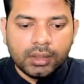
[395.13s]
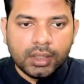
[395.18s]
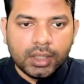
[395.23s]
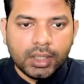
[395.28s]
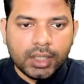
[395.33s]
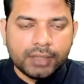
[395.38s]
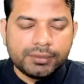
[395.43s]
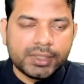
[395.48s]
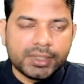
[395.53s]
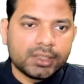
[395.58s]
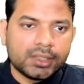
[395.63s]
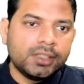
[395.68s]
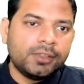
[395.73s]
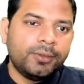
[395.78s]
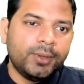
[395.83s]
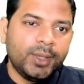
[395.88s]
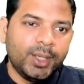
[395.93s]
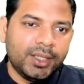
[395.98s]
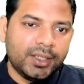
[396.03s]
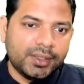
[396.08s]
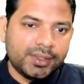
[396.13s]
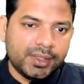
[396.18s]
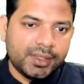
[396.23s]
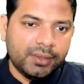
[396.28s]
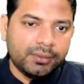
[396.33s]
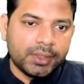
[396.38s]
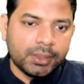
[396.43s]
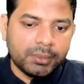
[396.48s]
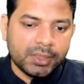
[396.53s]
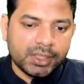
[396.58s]
I've successfully
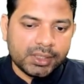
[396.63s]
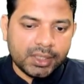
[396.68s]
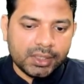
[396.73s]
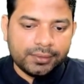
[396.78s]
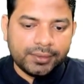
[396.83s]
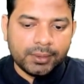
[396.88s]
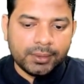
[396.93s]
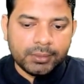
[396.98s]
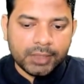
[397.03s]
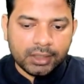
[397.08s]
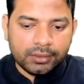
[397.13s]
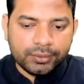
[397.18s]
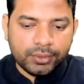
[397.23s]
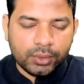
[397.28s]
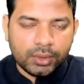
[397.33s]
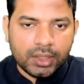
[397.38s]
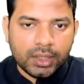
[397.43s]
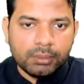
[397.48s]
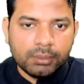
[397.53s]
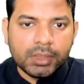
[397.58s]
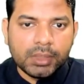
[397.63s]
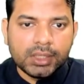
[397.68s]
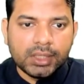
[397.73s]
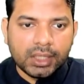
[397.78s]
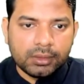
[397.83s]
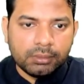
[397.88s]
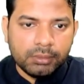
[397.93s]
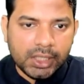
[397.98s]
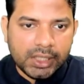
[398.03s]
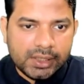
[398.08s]
received a message from that phone number.
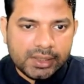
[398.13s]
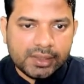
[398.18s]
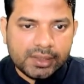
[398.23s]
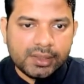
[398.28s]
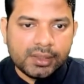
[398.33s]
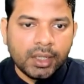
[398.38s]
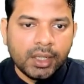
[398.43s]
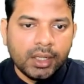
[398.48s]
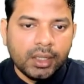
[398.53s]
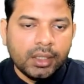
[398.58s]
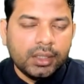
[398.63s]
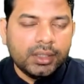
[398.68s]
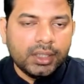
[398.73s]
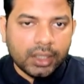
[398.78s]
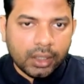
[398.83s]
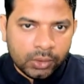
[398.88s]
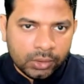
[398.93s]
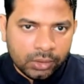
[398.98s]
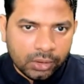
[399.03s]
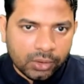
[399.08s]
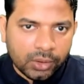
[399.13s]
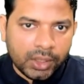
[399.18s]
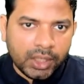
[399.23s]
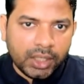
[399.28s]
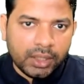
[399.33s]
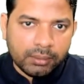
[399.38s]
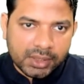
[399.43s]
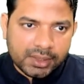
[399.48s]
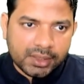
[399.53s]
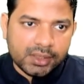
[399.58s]
That means the
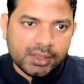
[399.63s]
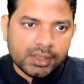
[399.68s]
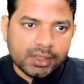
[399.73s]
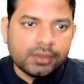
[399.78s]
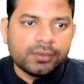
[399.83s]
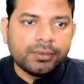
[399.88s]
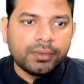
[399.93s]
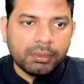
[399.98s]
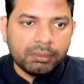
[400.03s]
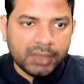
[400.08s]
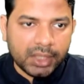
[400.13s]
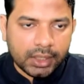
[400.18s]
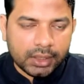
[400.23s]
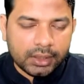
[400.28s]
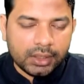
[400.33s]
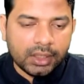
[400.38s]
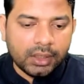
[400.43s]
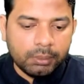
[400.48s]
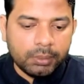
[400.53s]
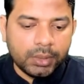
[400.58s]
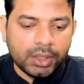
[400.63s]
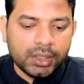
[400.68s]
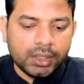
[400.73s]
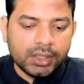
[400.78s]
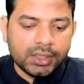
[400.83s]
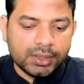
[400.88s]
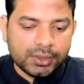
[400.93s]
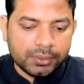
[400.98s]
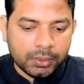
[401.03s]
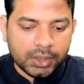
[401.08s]
outgoing messages from that number
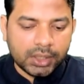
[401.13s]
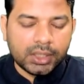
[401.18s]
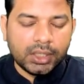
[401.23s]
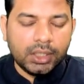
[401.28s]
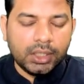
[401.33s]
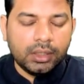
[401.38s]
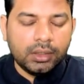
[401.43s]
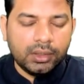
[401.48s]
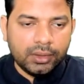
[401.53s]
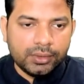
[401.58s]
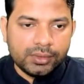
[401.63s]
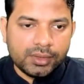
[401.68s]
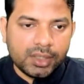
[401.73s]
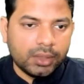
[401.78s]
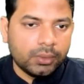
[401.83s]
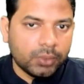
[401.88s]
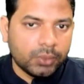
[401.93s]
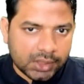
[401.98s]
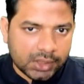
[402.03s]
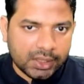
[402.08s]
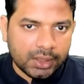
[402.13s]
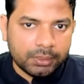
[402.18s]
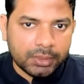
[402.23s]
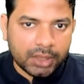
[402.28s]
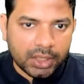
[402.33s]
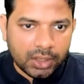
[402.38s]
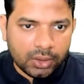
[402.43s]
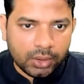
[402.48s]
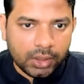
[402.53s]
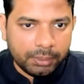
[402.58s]
is working using WhatsApp
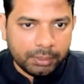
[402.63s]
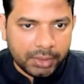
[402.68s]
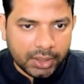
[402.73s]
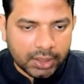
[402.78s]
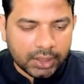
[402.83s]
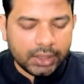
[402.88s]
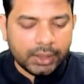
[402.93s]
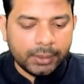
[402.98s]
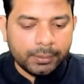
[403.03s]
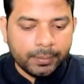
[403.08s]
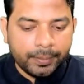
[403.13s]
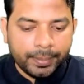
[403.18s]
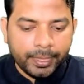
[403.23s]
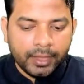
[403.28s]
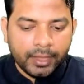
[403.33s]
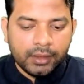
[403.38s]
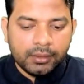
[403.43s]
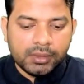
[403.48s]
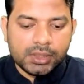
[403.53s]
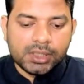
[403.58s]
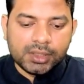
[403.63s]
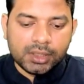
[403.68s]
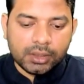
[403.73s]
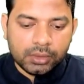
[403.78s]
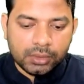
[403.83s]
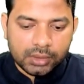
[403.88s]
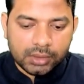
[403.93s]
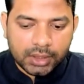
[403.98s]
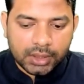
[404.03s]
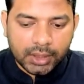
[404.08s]
Cloud API, which is a
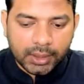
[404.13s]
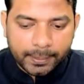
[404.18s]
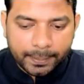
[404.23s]
good thing.